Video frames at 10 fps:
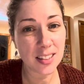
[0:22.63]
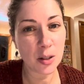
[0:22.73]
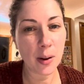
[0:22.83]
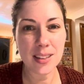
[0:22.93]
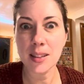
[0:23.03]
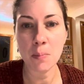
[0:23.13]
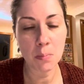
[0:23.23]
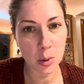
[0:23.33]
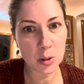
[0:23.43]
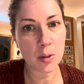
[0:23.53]
So it has like
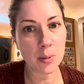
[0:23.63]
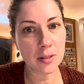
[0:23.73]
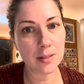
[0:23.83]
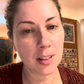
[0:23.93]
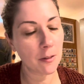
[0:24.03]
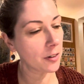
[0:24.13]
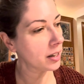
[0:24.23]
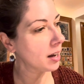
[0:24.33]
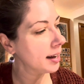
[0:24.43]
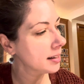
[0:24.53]
multiple different
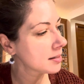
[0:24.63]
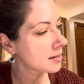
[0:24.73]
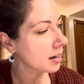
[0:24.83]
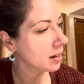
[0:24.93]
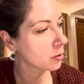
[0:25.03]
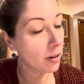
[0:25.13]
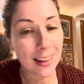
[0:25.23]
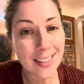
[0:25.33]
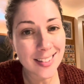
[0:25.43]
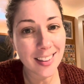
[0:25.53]
kinds of
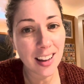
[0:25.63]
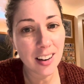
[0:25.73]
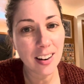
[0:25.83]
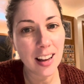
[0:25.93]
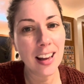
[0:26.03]
grains in there.